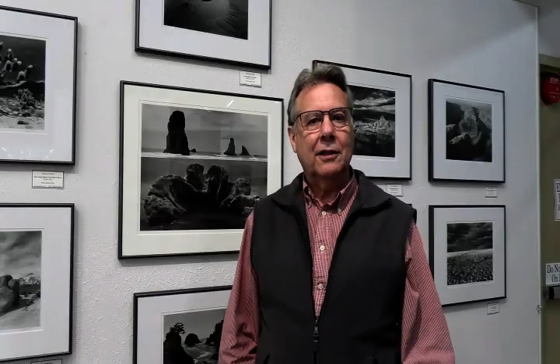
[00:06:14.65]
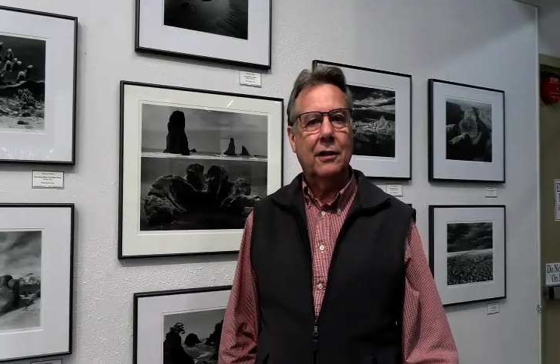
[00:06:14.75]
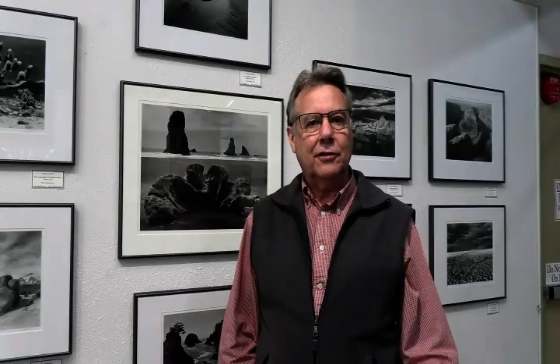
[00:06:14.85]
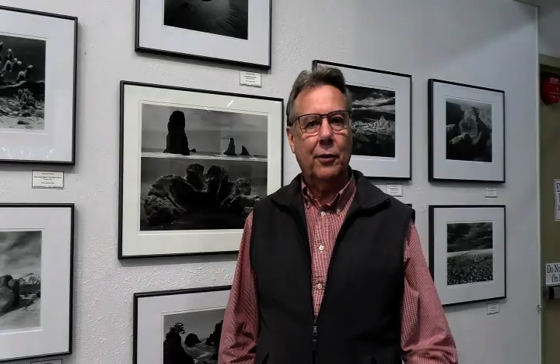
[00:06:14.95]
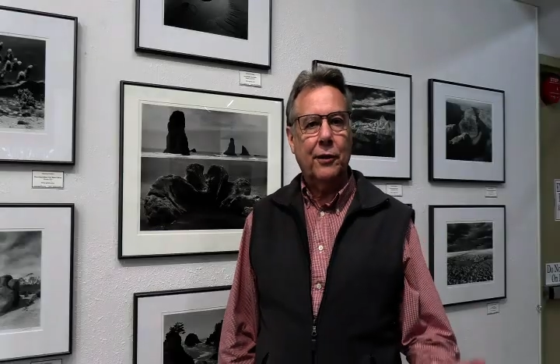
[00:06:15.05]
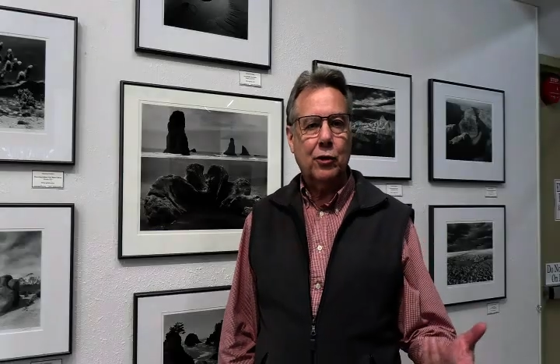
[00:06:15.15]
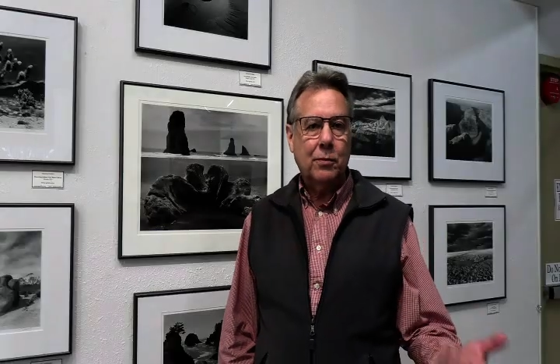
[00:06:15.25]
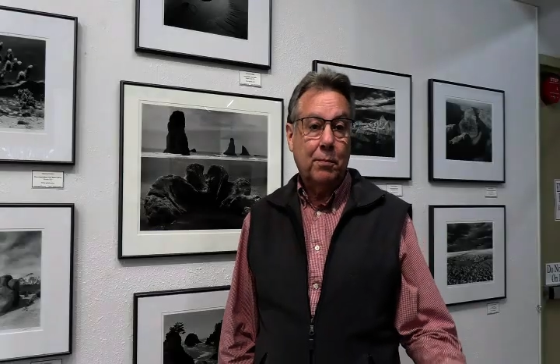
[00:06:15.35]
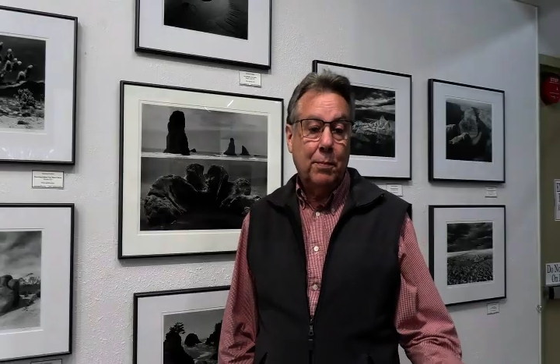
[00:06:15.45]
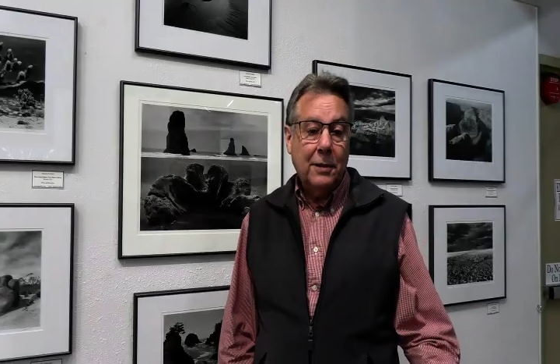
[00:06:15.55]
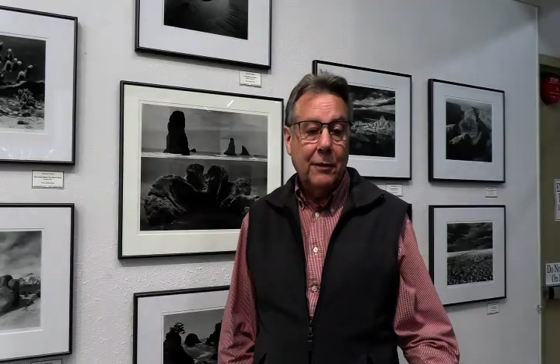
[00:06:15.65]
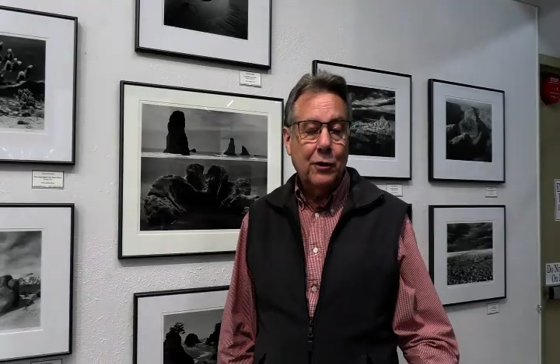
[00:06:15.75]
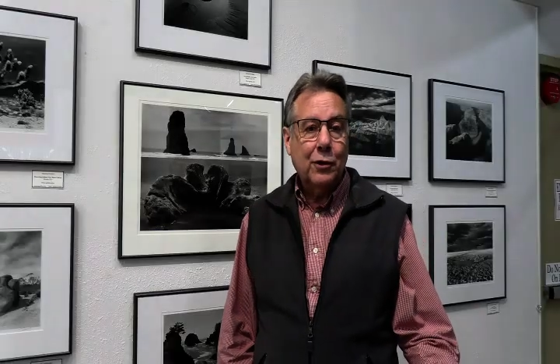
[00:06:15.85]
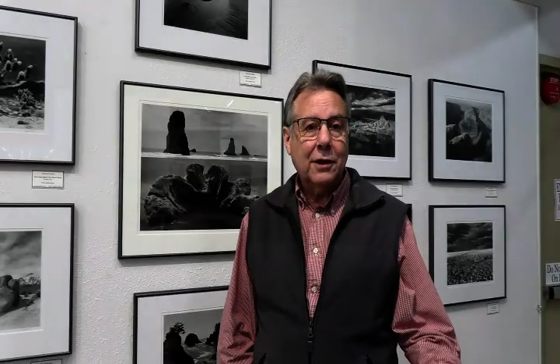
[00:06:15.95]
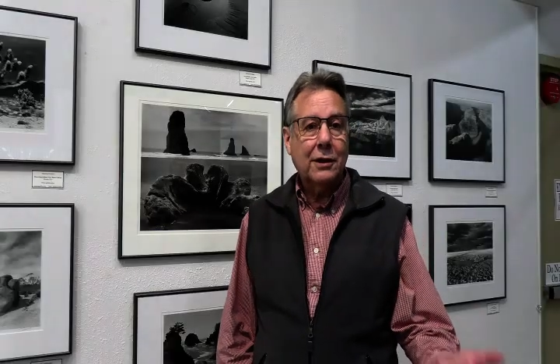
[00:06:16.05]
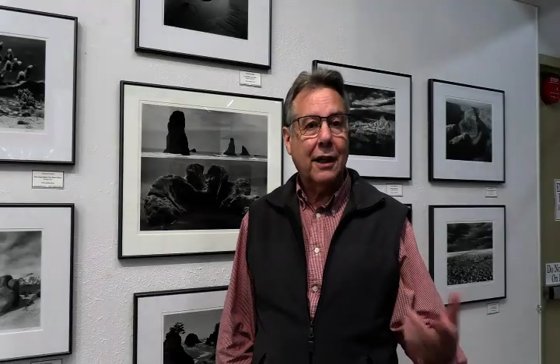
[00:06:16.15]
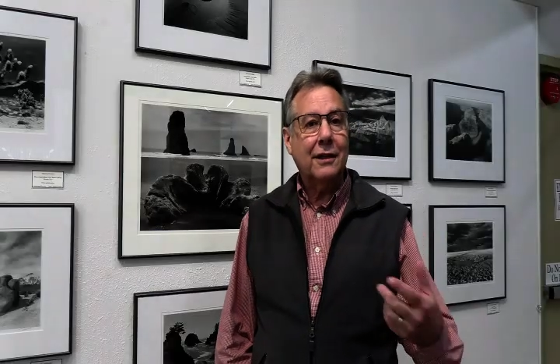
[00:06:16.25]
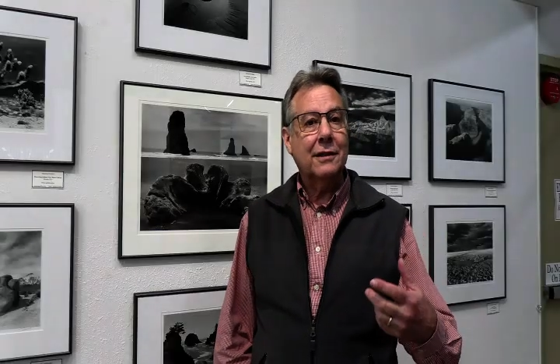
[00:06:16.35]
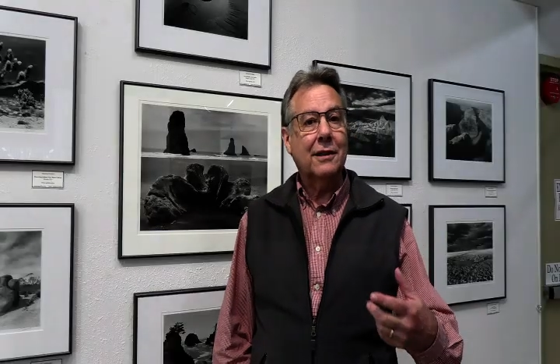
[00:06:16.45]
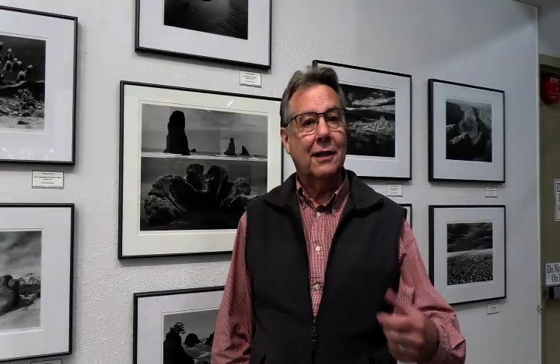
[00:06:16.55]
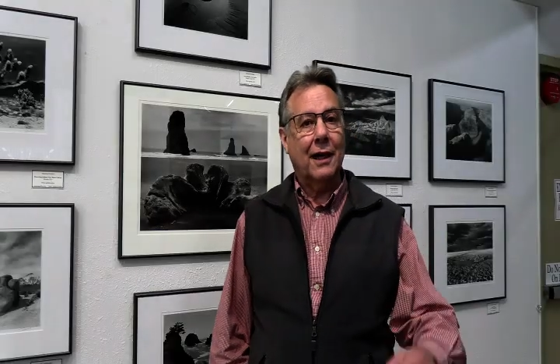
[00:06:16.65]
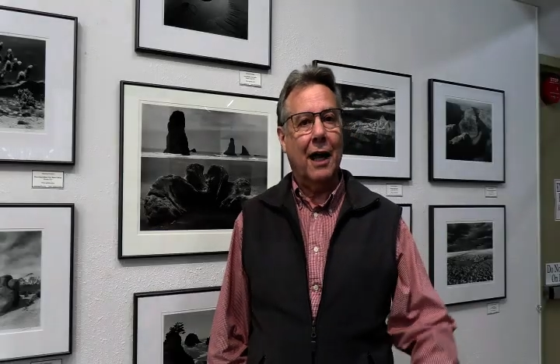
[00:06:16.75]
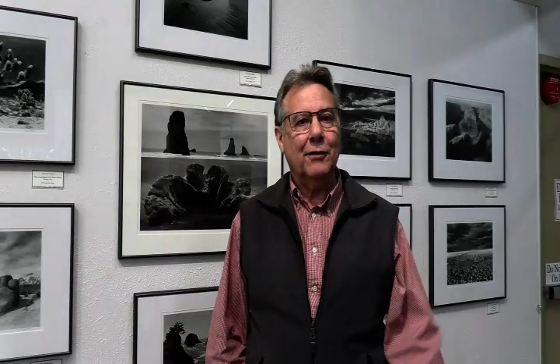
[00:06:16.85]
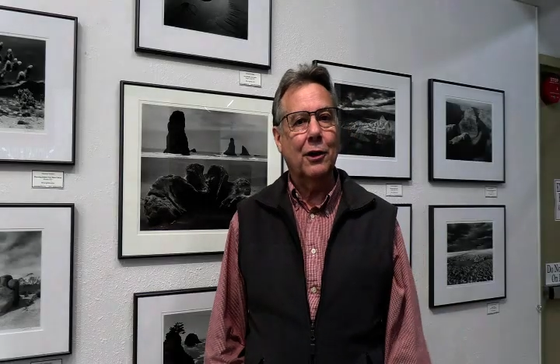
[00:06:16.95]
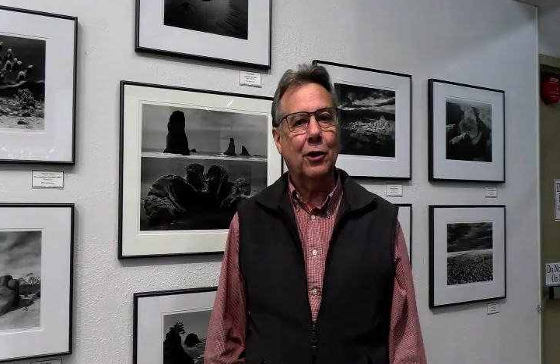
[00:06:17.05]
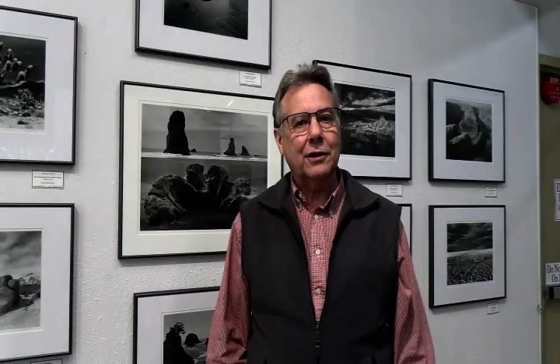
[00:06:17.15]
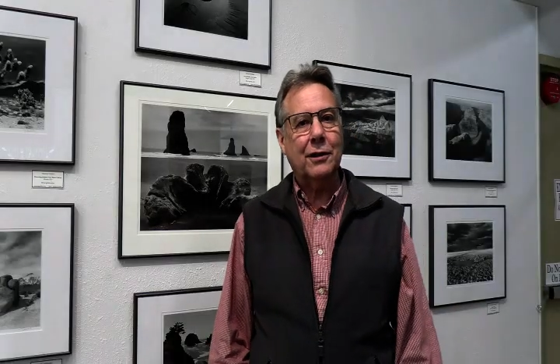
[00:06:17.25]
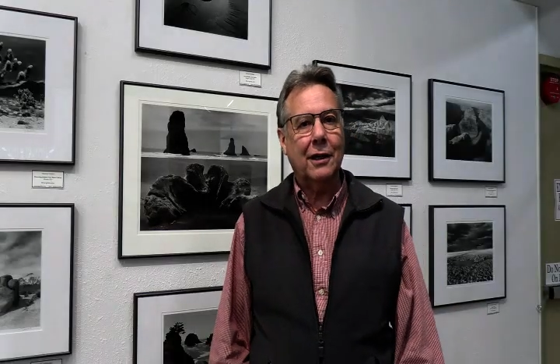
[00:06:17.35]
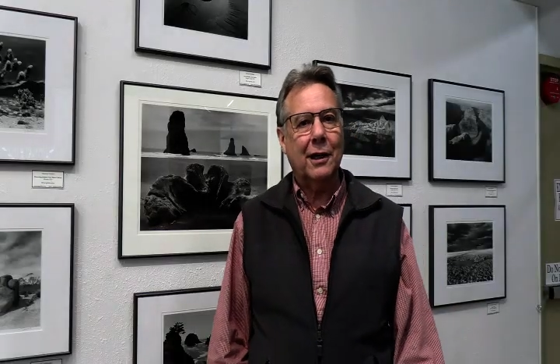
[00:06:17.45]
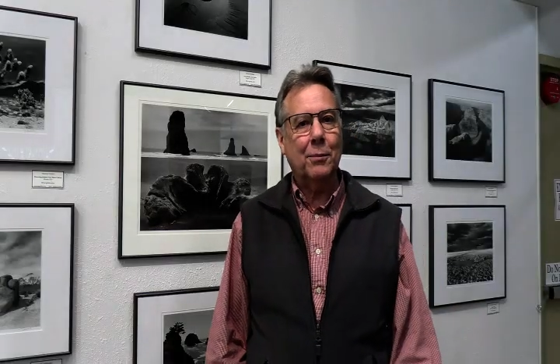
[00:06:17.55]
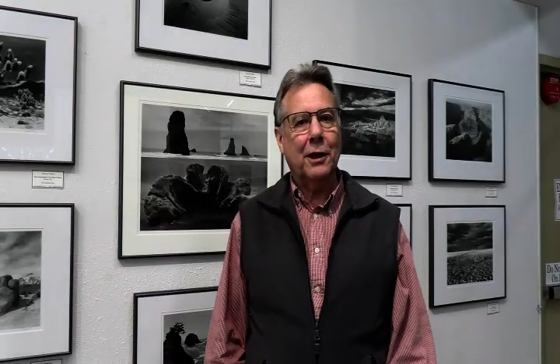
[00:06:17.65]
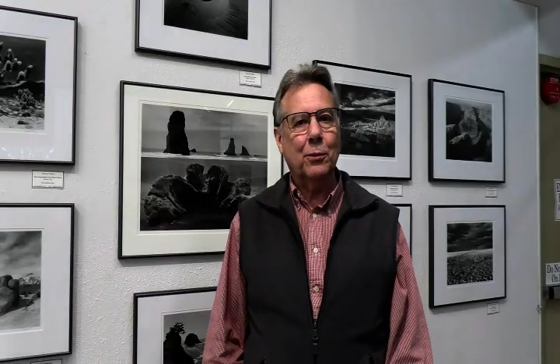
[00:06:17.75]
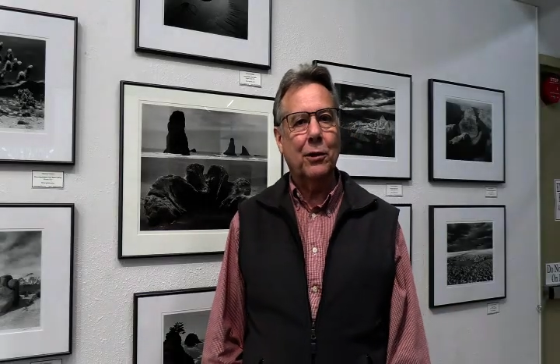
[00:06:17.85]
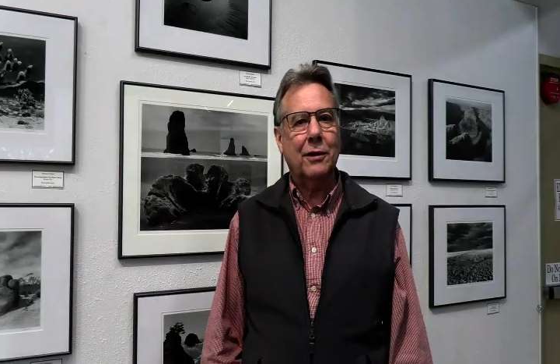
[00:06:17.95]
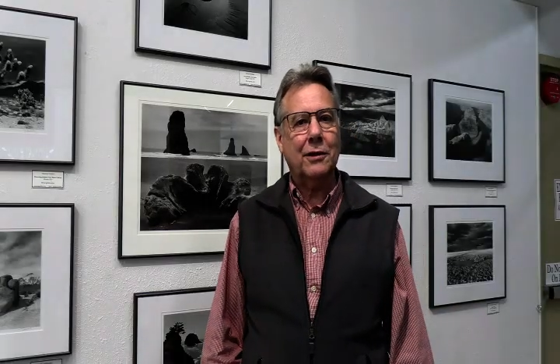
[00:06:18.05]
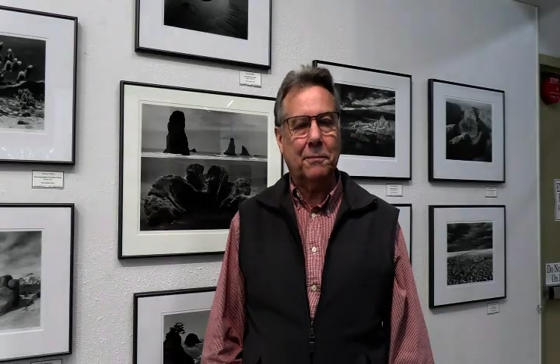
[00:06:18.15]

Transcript: so that if you can get in and have a look at my work,